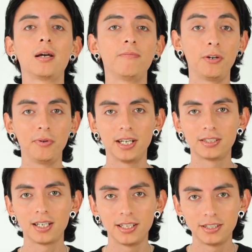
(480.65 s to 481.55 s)
I'm very
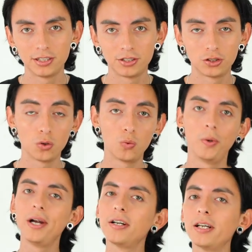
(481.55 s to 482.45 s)
excited to
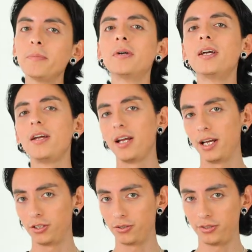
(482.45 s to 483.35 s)
wear them
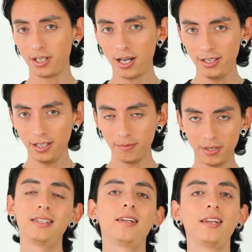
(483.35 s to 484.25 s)
and to style them.
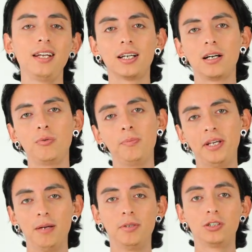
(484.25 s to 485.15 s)
I think I will
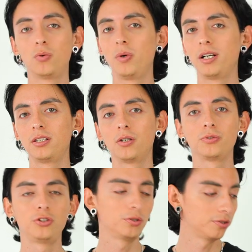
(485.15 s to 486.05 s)
be able to wear
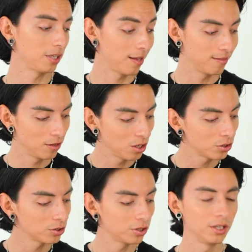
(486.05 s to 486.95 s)
those shoes a
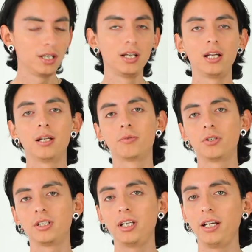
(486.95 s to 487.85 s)
lot and I'm
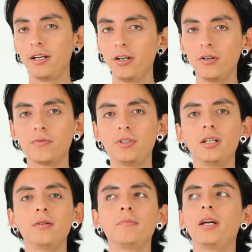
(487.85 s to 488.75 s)
gonna take care of
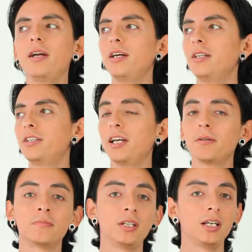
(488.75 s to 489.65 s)
them. And
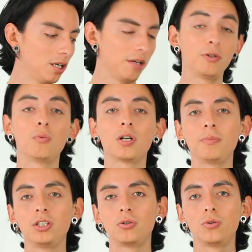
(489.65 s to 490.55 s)
yeah, if you want
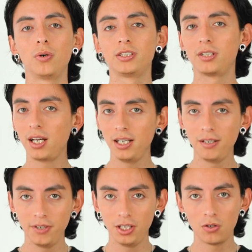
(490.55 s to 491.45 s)
me to do a
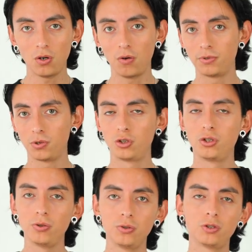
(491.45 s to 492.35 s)
styling video of those
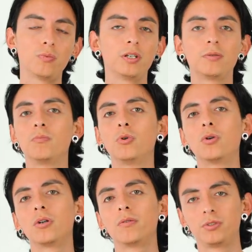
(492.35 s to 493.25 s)
shoes with
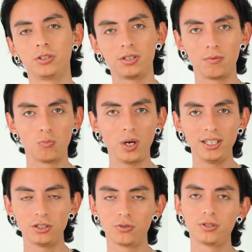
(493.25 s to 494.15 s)
more
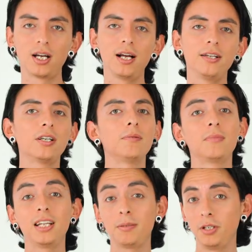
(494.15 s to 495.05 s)
ways to style
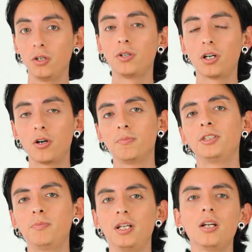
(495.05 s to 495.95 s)
them, let me know in the
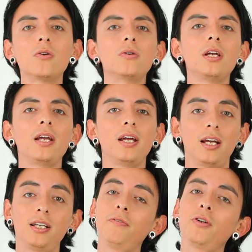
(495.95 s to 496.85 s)
comments below.
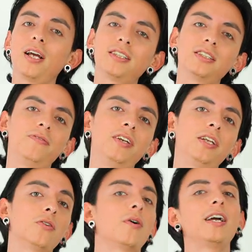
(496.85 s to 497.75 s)
And if you like this
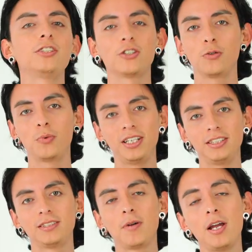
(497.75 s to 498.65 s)
video, as
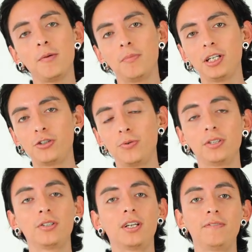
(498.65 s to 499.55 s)
always, make sure
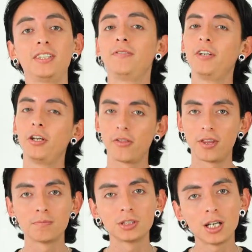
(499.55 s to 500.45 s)
to give this video a
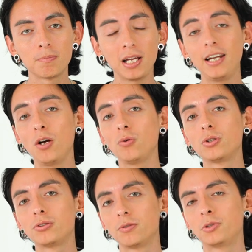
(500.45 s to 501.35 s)
thumbs up and
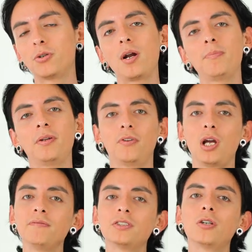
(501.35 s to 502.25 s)
also subscribe if you
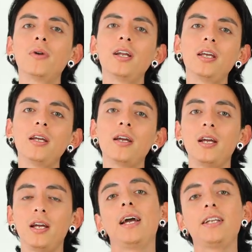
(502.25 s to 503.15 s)
haven't already.
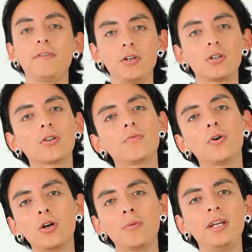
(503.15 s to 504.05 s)
And if you're not
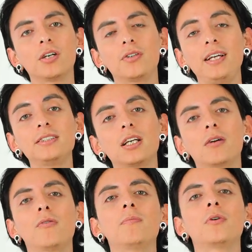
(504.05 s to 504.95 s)
following me on
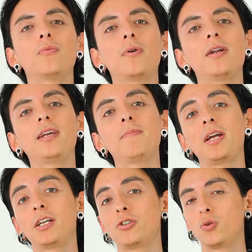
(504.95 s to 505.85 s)
Instagram already,
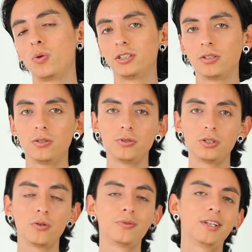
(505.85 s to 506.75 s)
make sure to do
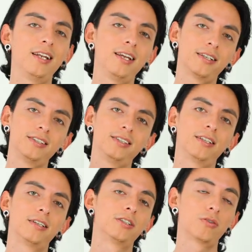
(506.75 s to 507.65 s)
so. The link is
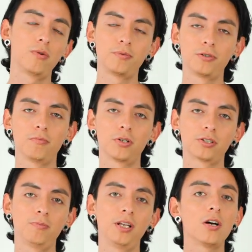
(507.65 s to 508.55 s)
in the description
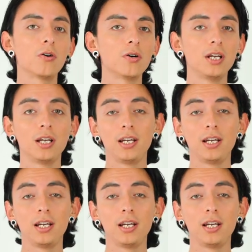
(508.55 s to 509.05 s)
box below.